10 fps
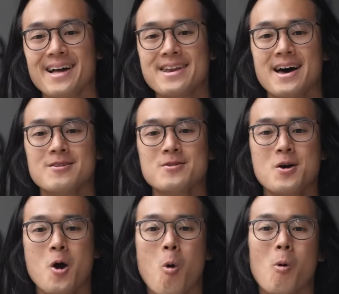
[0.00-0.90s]
Now,
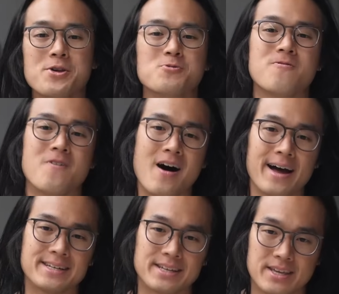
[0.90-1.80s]
what you'll
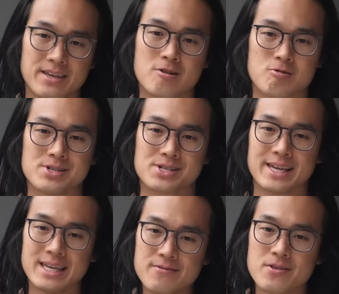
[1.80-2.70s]
find here is
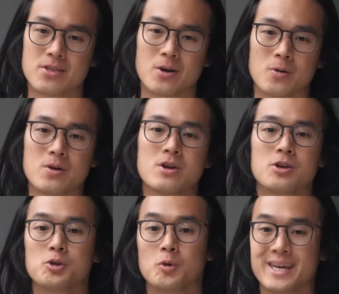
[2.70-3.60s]
even though
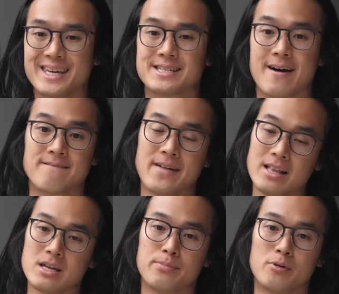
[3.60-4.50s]
you hit a
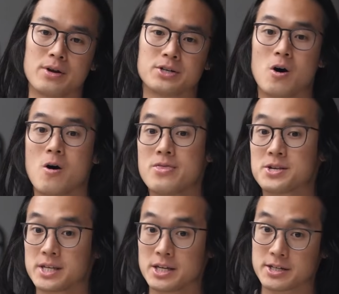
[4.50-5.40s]
failure point on the
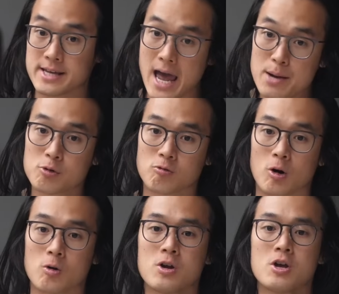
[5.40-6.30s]
seated cable
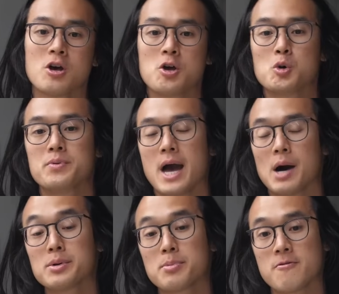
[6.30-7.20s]
row, you'll be
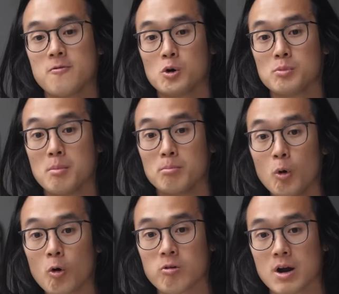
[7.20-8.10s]
able to perform
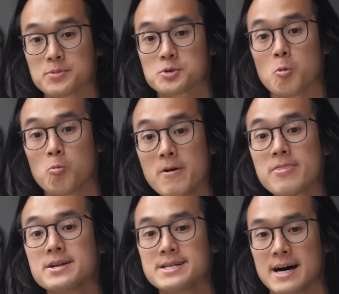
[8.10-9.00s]
more reps
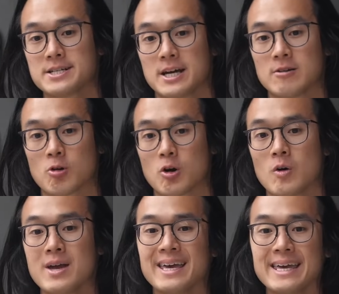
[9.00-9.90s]
with the Dante row
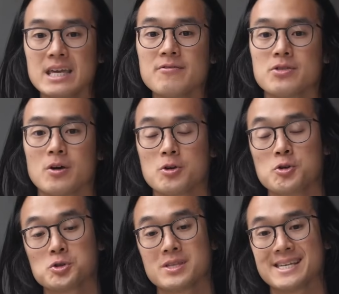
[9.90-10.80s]
even though you're
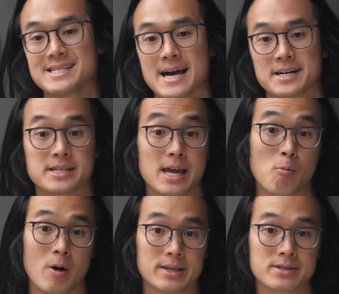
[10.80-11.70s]
using the exact
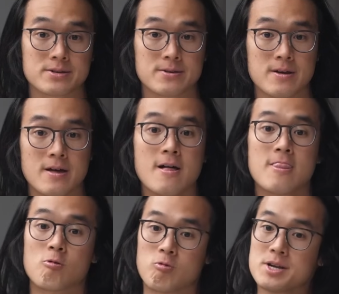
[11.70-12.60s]
same weight.
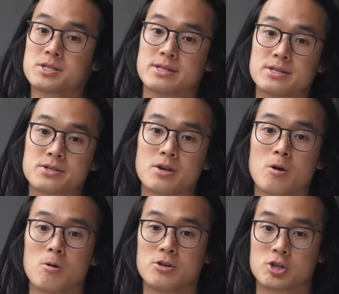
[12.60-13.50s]
The reason is
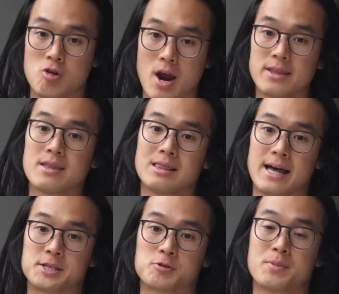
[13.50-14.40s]
you're training the
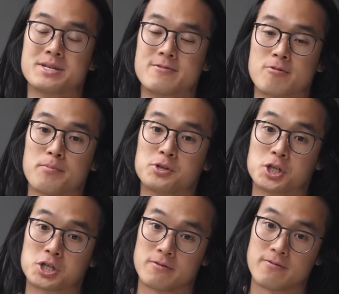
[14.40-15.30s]
lats from a different
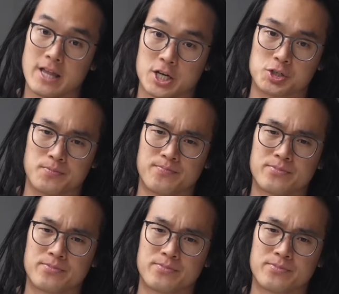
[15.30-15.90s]
position of flexion.